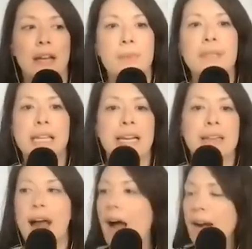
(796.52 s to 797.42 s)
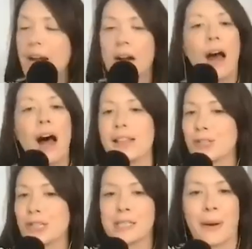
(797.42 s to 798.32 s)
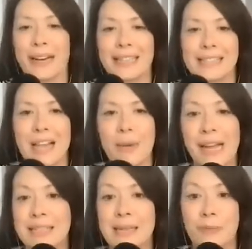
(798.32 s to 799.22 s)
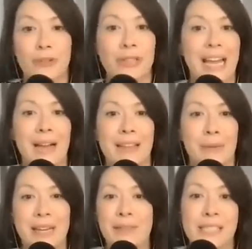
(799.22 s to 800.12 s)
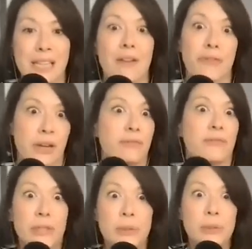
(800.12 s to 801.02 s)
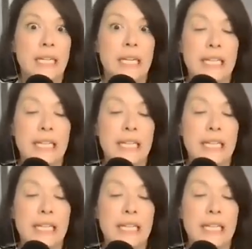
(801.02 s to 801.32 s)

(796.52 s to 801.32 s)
It was like not a college experience in that way, except for like they would give us a lot of free food.